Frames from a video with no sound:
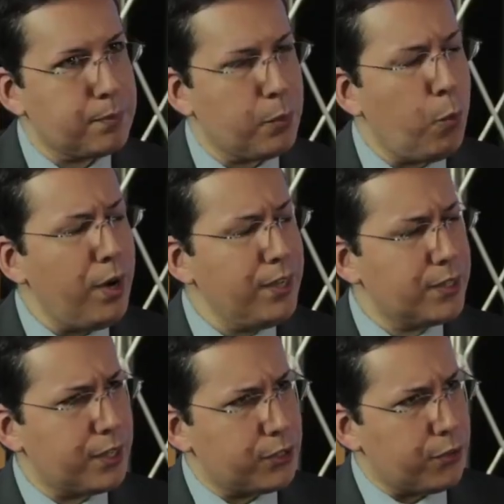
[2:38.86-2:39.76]
Why is
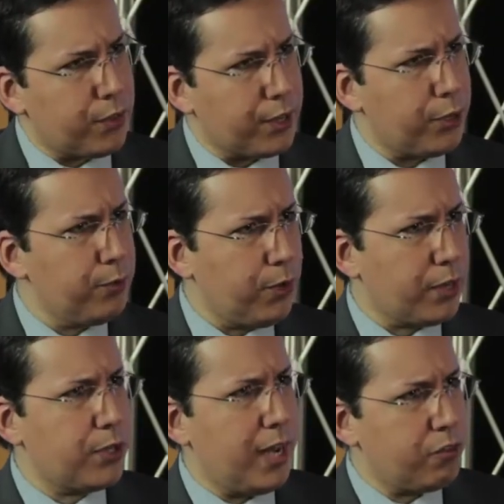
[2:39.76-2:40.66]
that, do you think? You, you
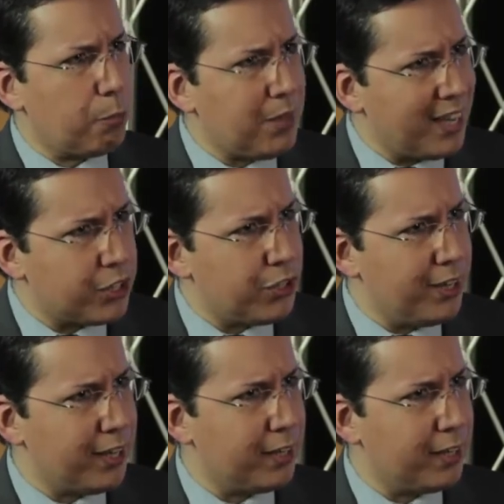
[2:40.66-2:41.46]
actually have a PhD in,